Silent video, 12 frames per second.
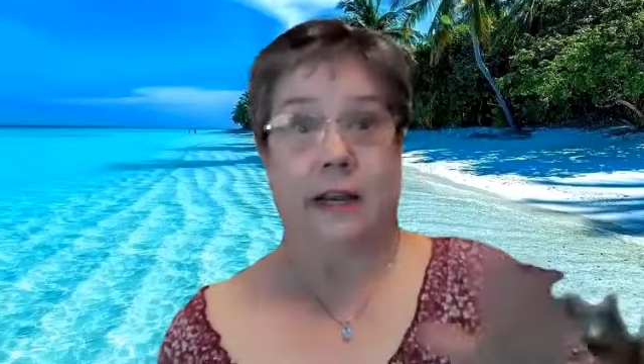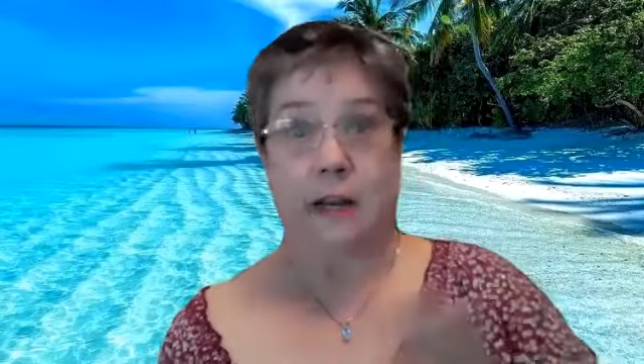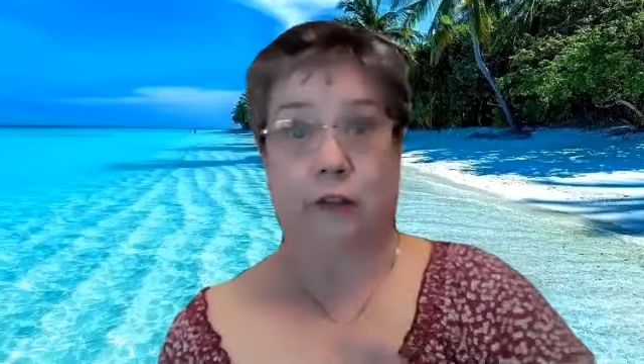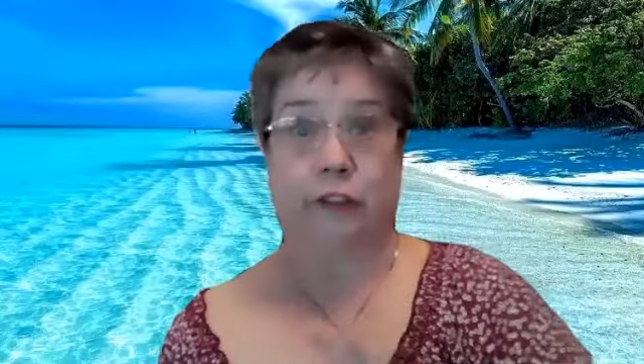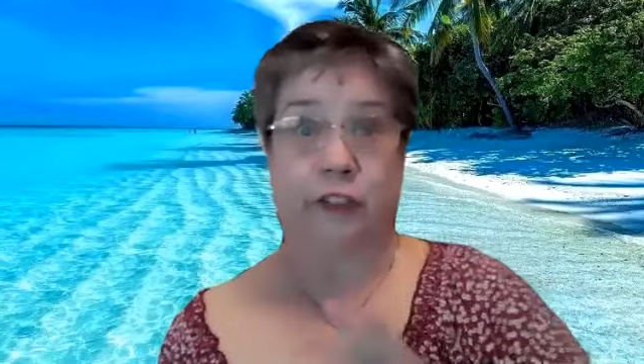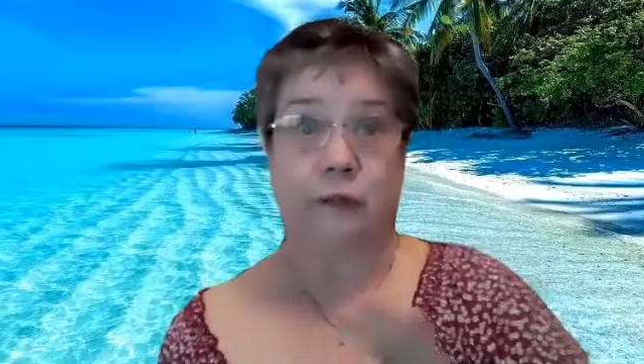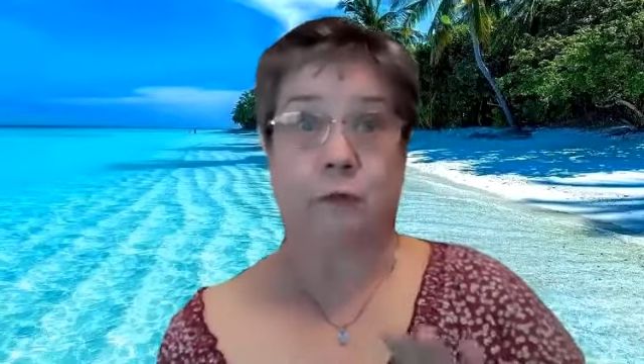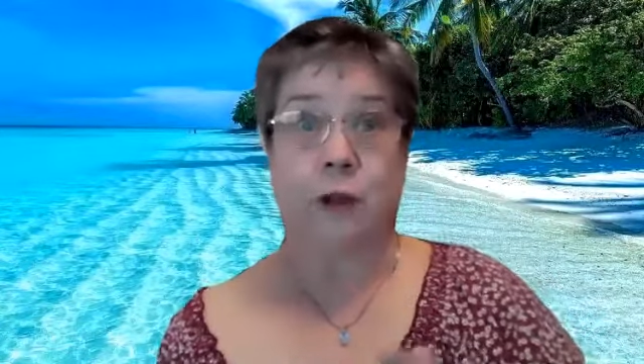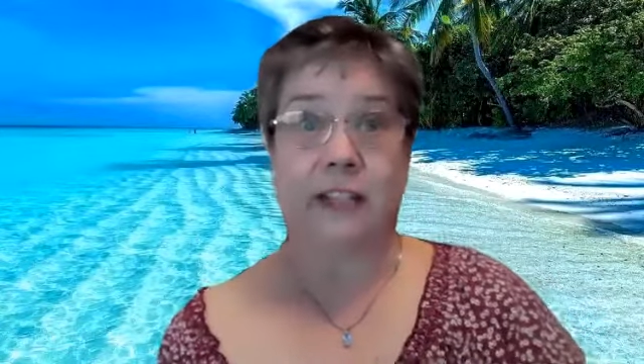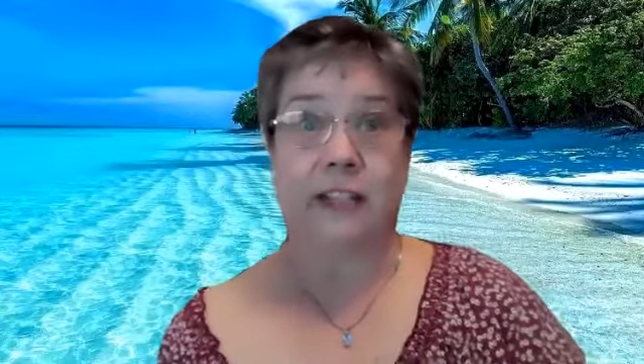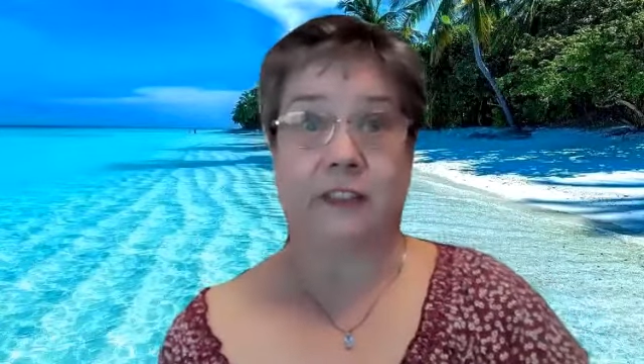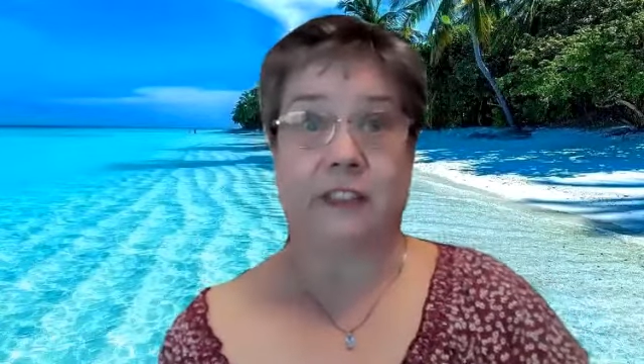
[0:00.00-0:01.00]
Now, she
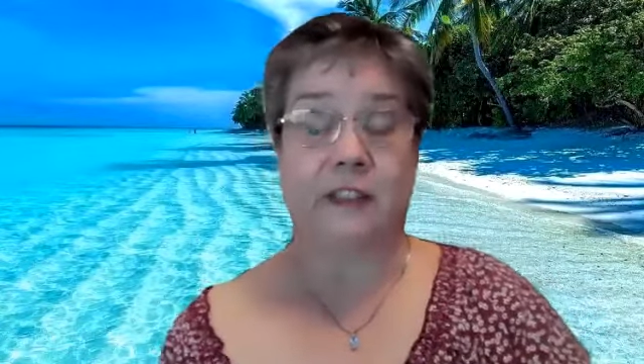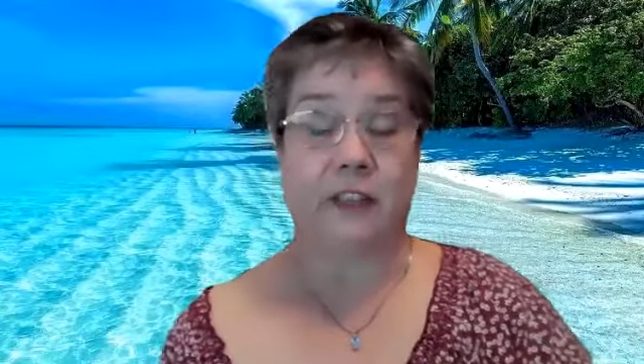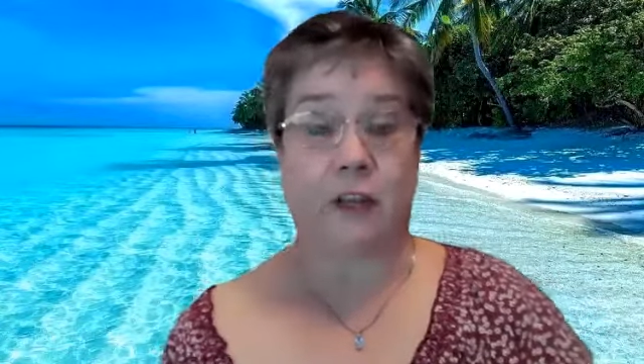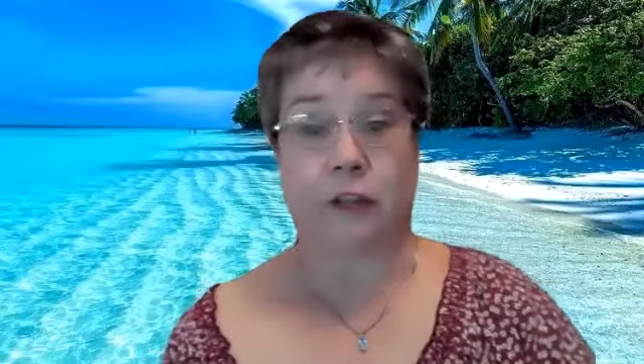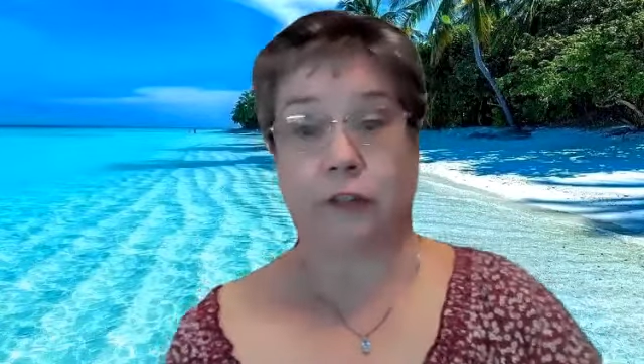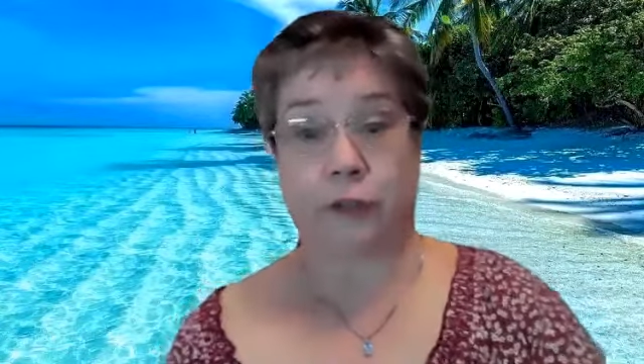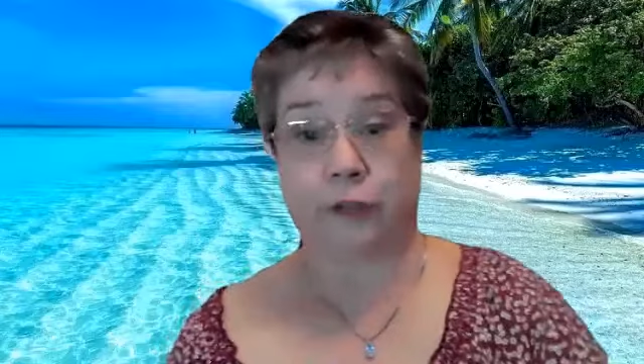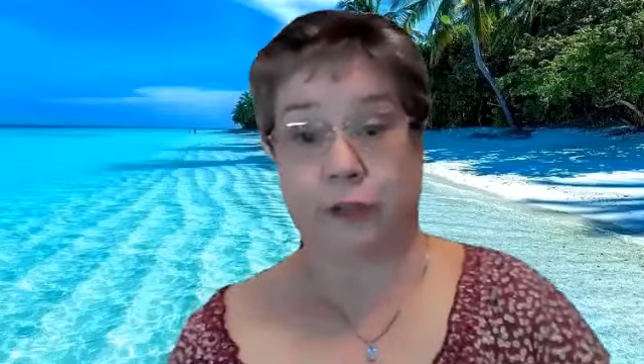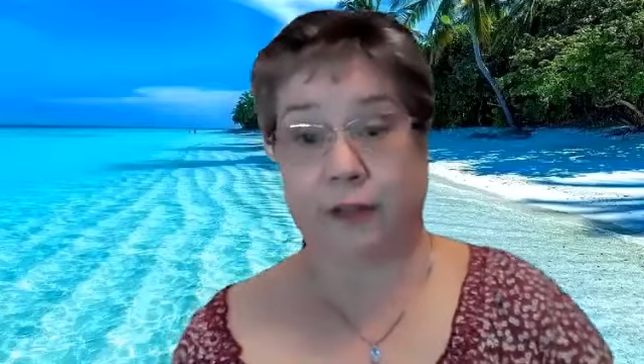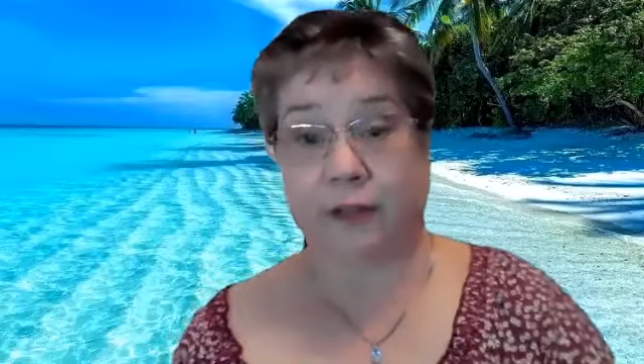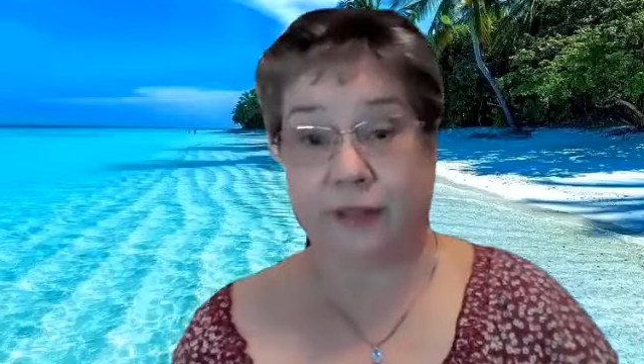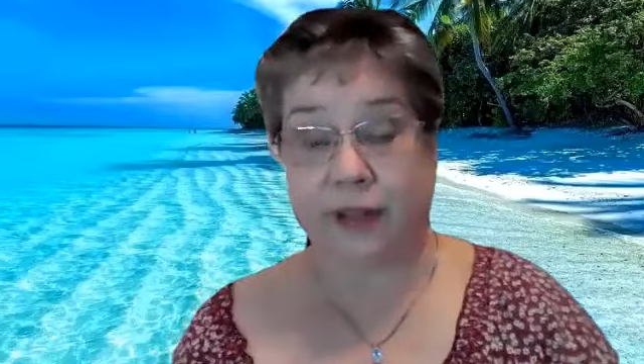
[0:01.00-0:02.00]
writes in the
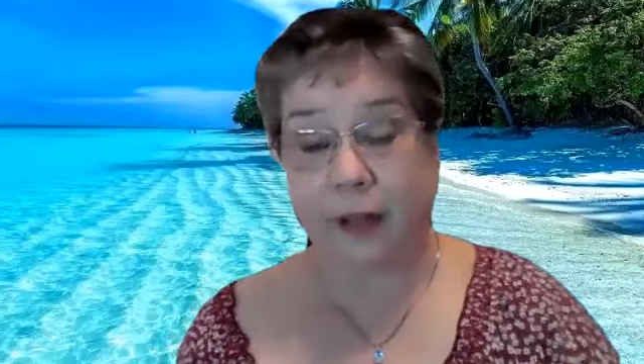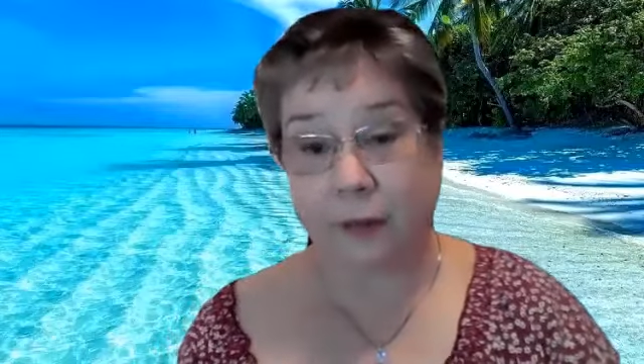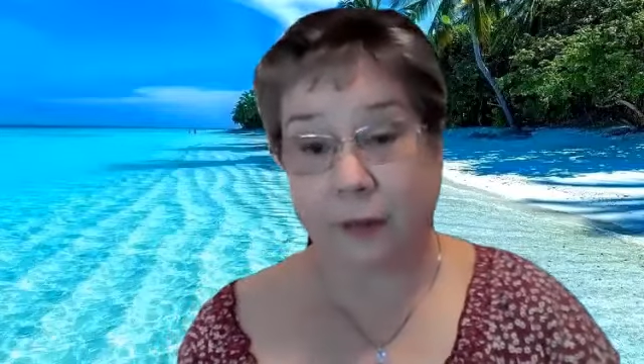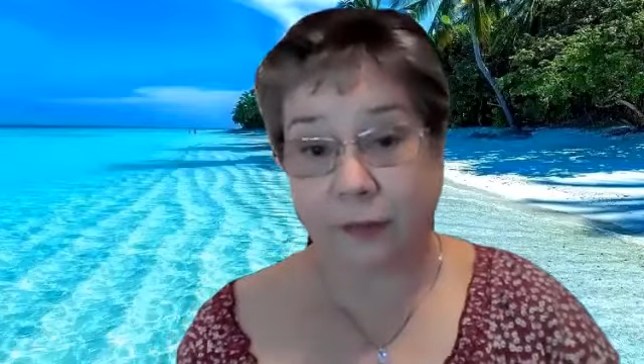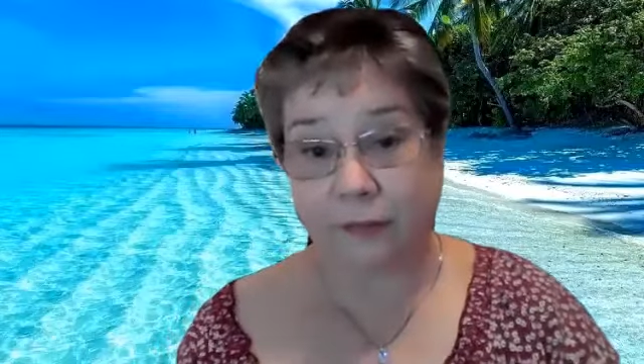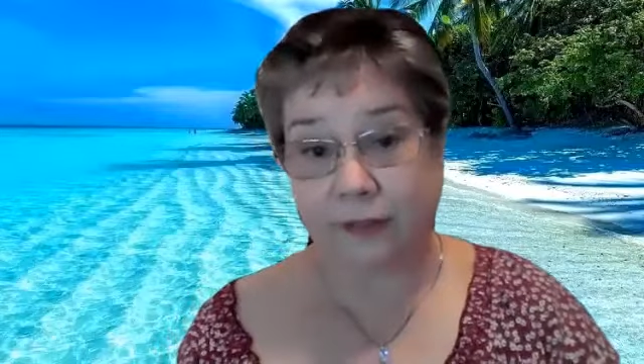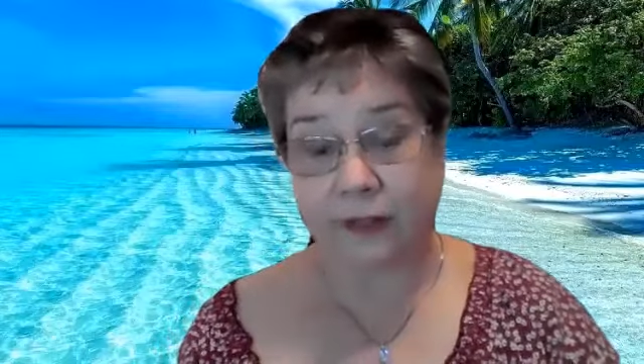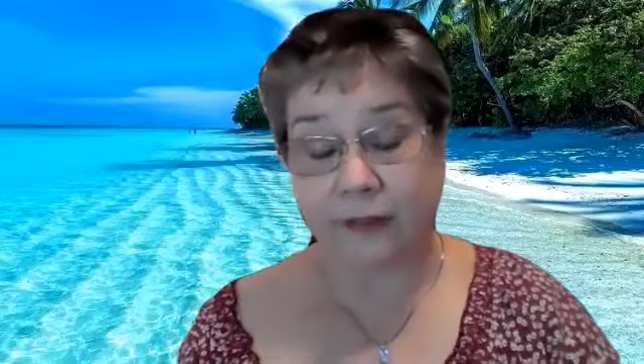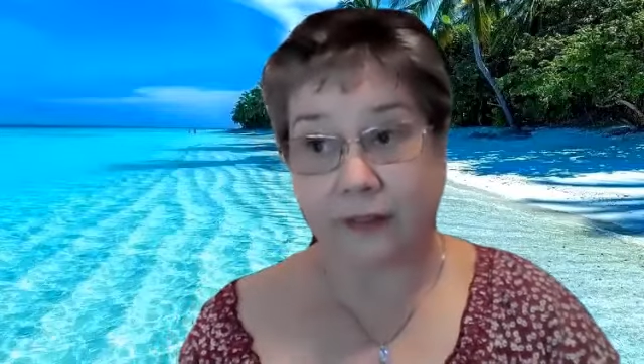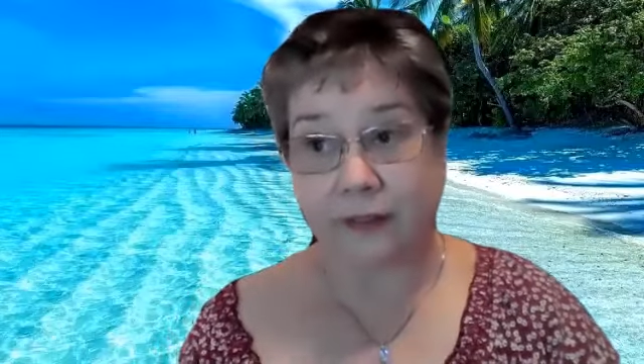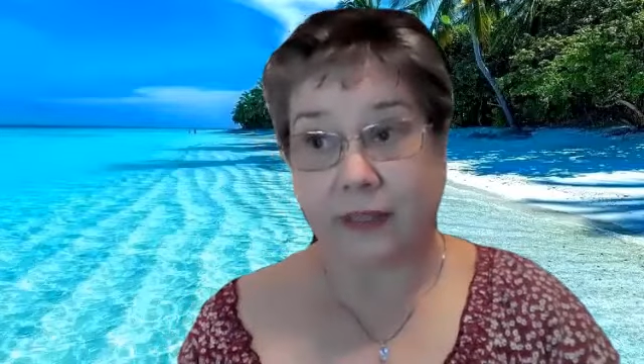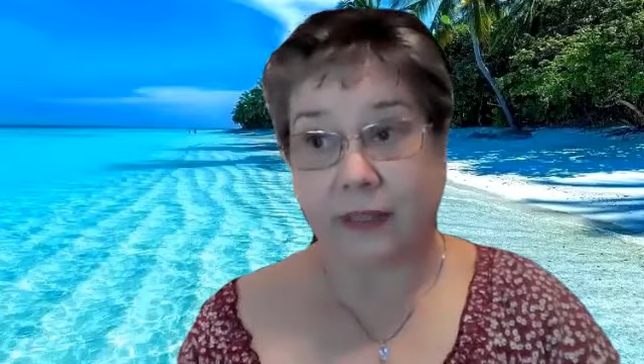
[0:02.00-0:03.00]
alternative health
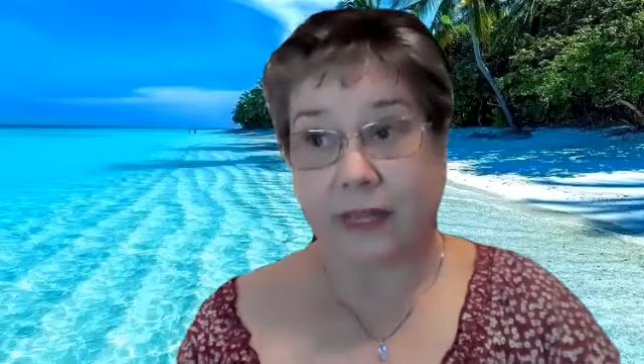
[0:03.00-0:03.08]
field.